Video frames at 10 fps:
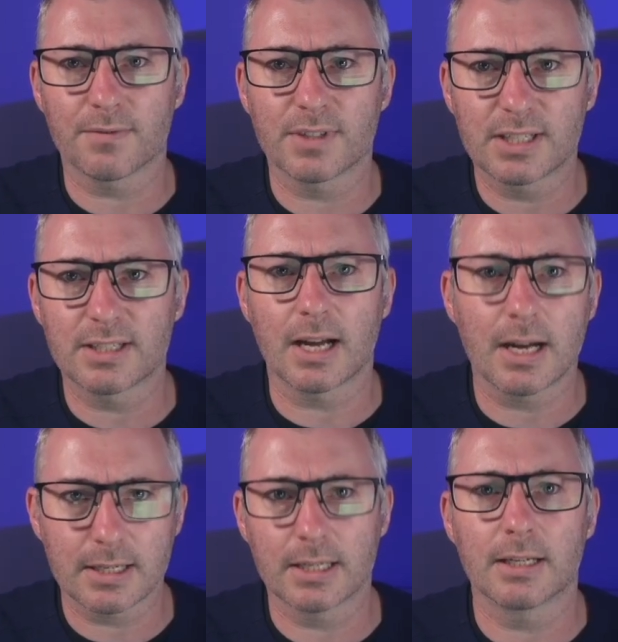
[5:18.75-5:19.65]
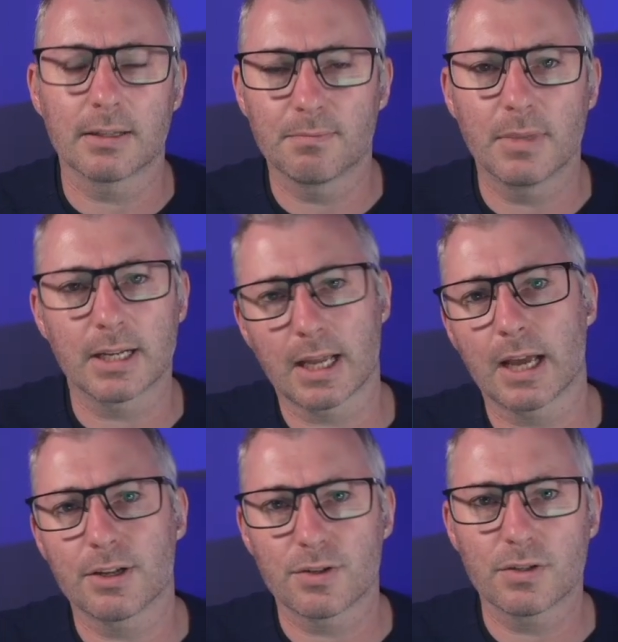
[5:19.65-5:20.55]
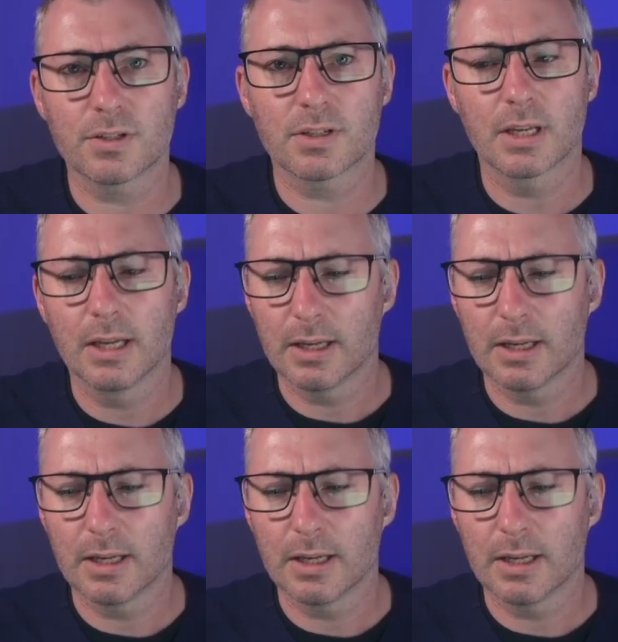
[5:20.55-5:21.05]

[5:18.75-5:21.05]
of starting medications,